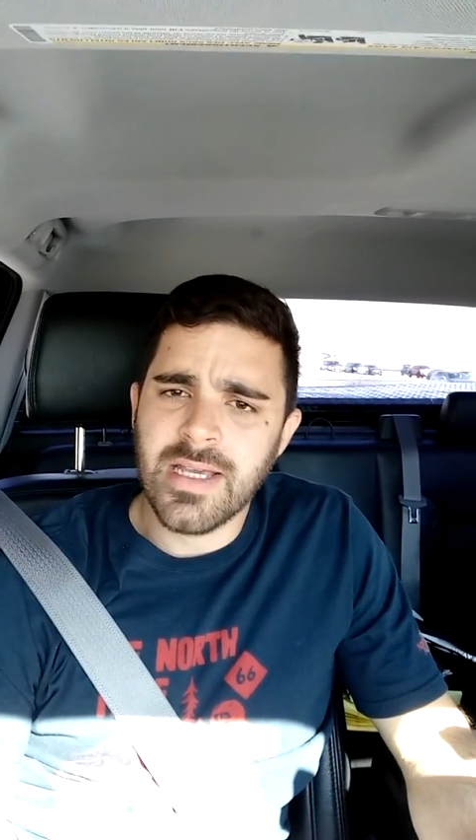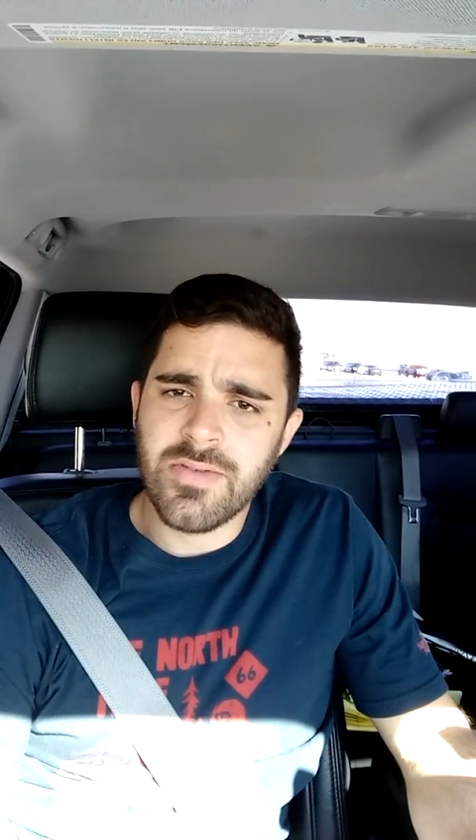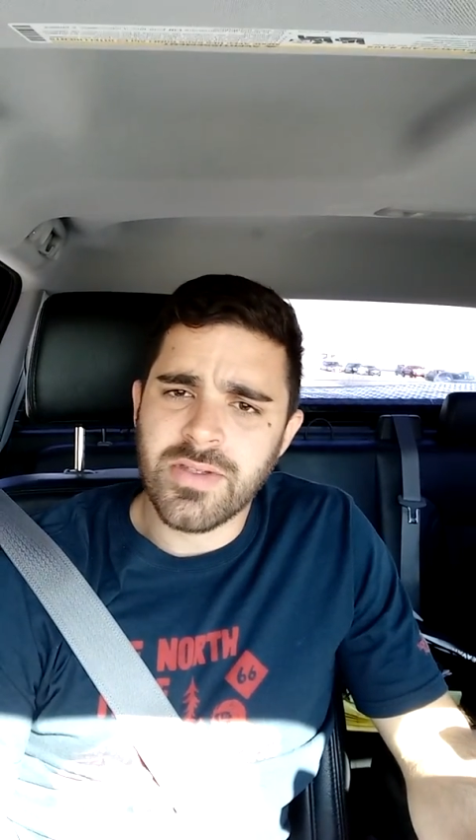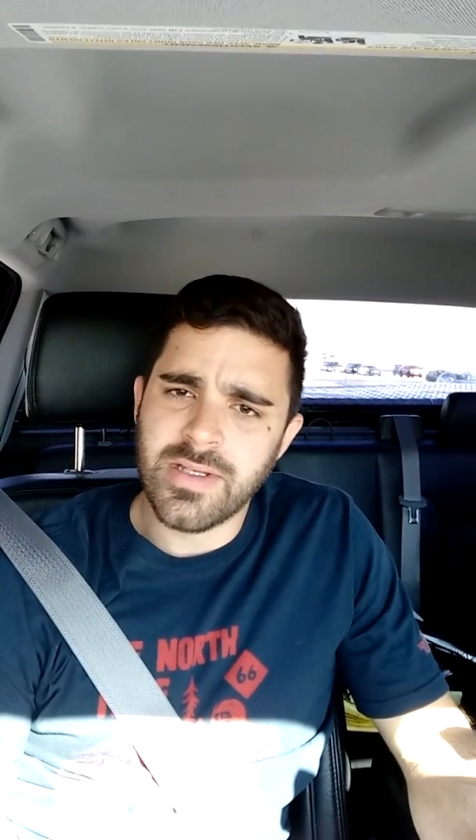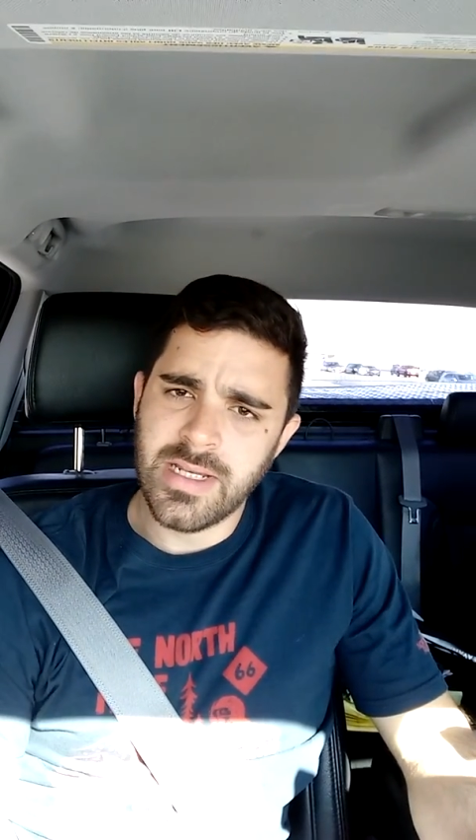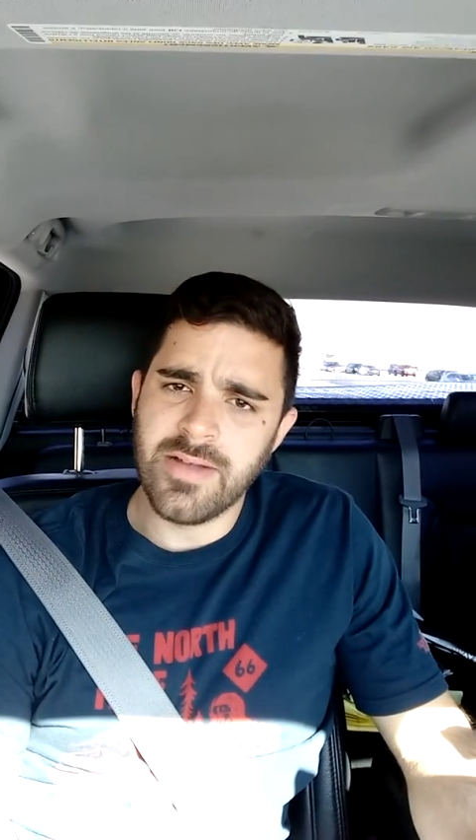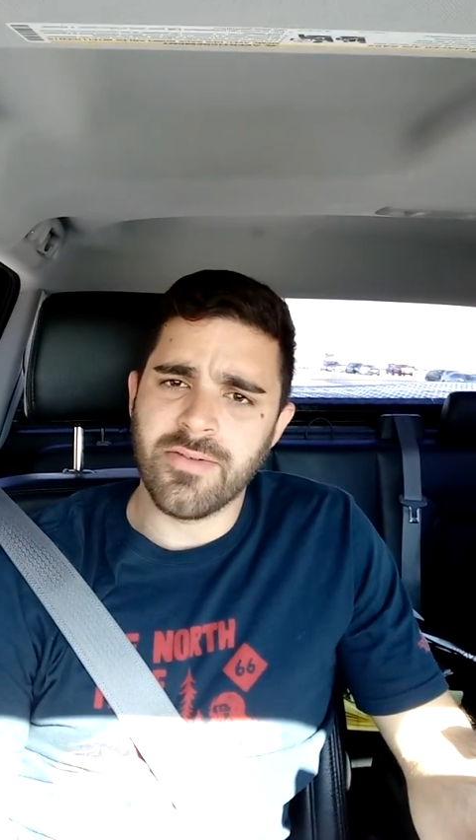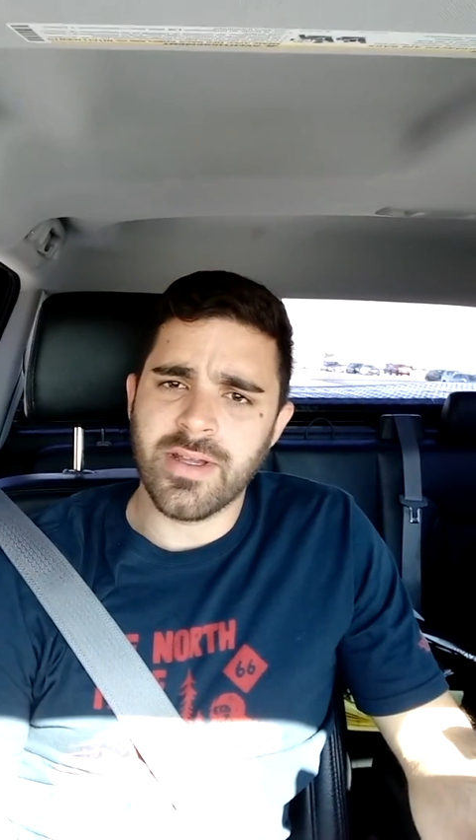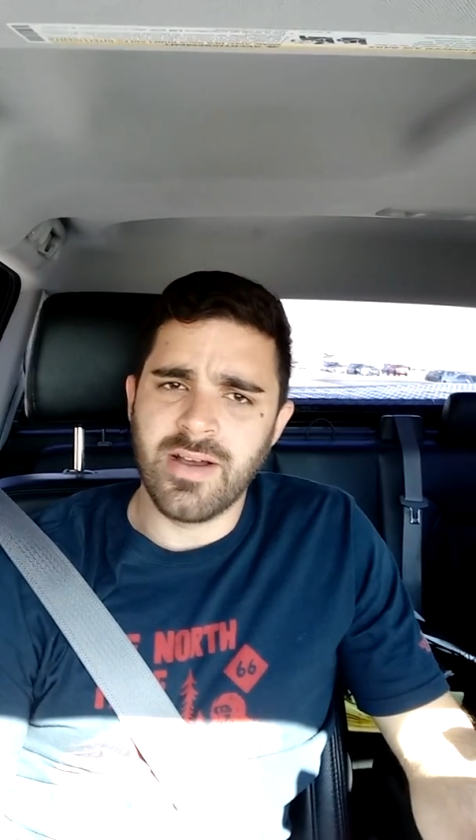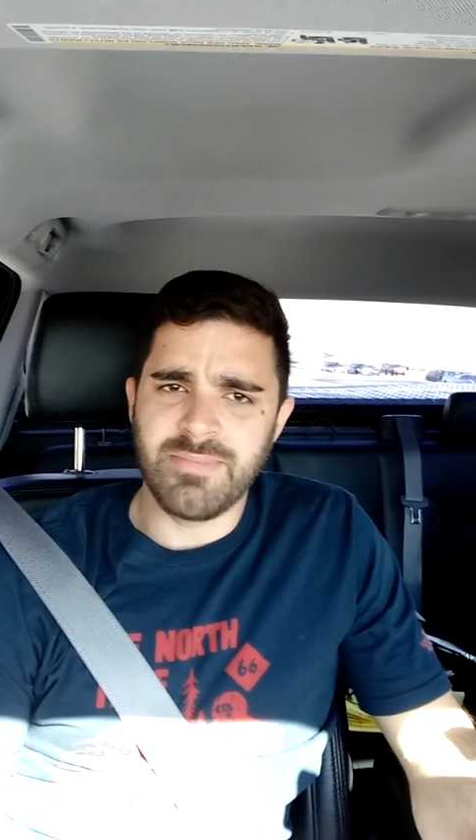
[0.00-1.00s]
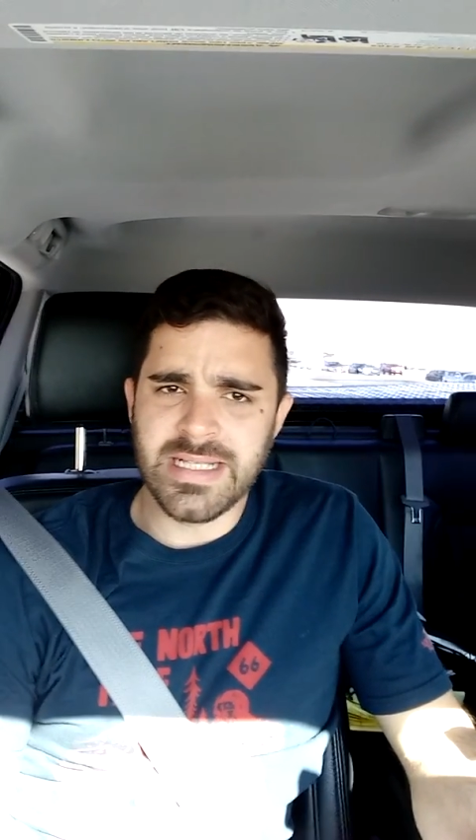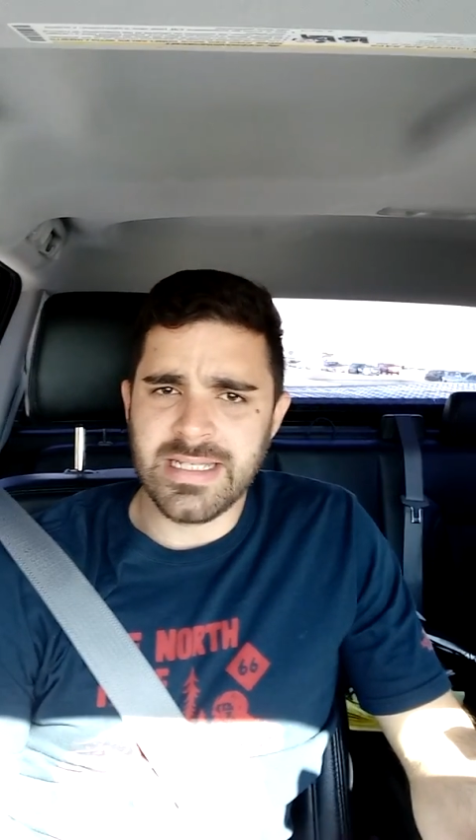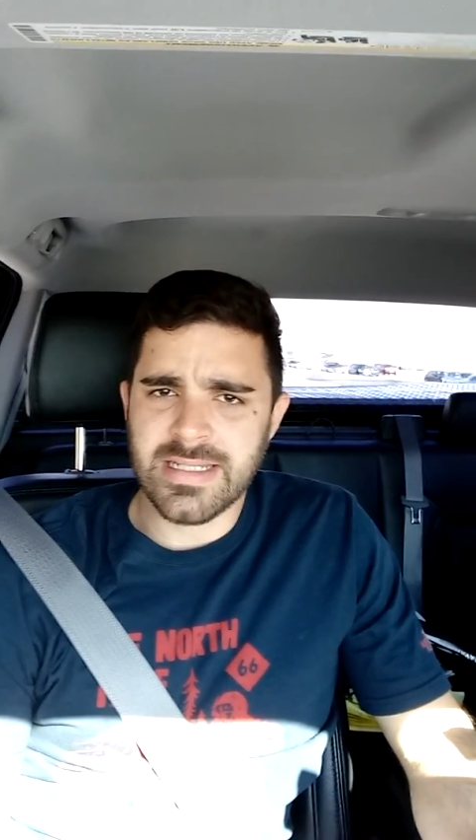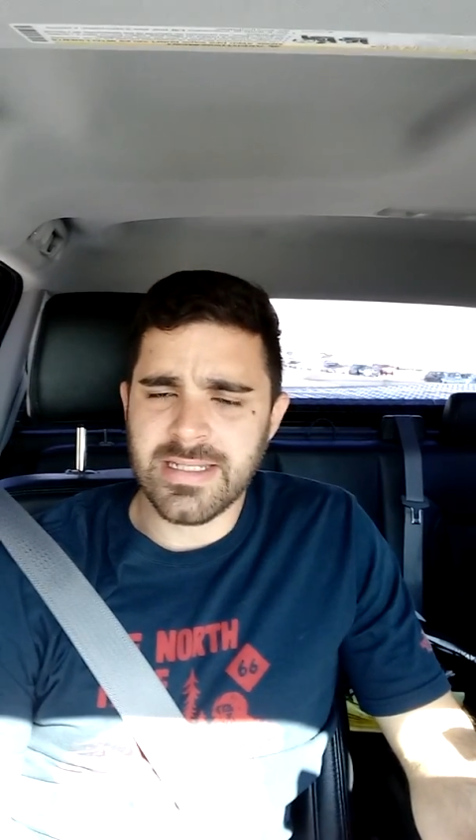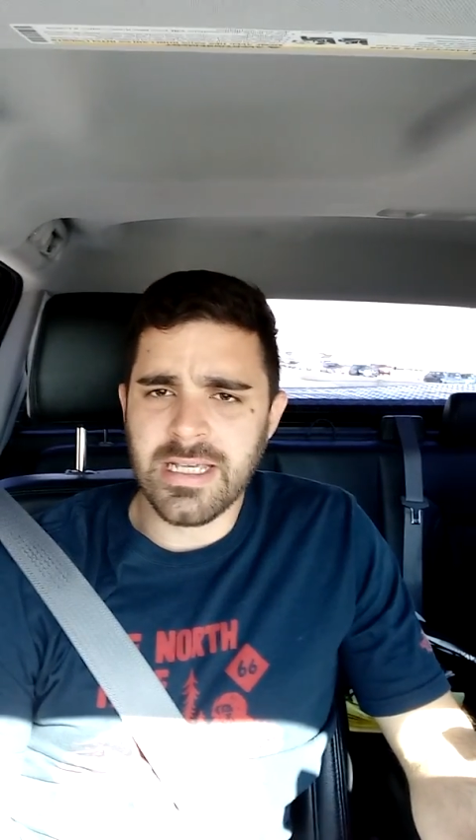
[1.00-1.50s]
give you delivery of
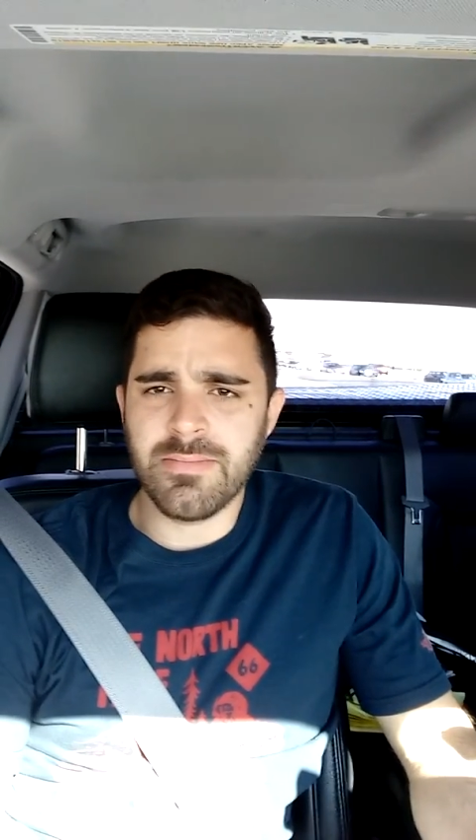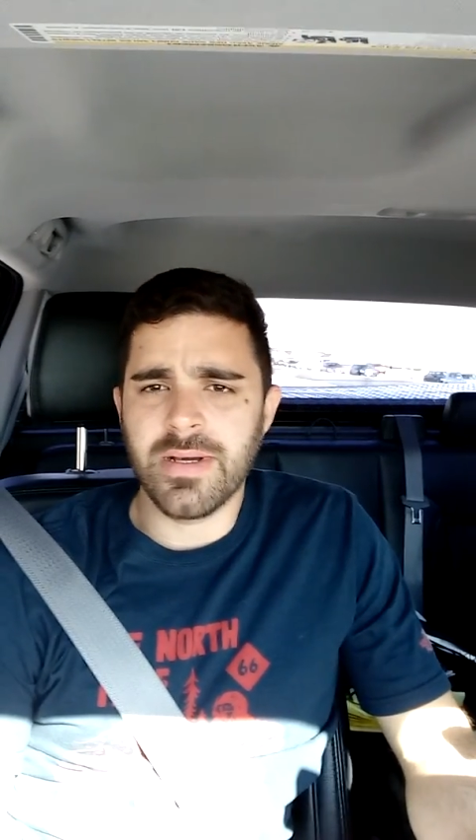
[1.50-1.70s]
BTC,